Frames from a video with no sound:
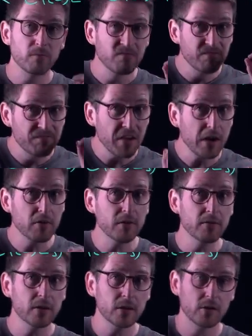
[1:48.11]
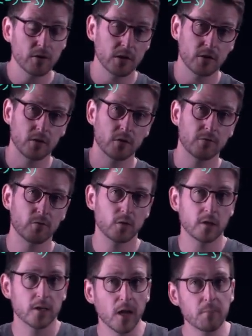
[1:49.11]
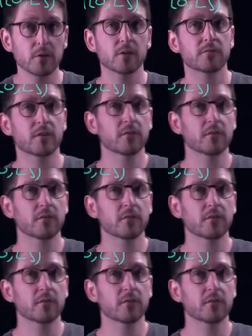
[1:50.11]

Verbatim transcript: very, very critical for a number of